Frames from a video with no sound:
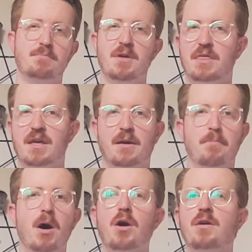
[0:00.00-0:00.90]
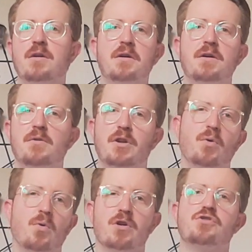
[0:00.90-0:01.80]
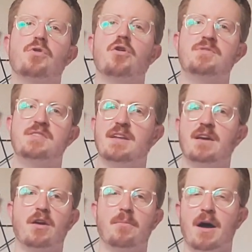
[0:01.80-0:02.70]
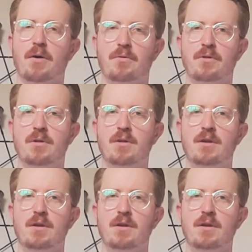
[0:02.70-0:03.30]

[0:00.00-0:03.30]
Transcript: mythic monk in orange robes sitting on a mountain,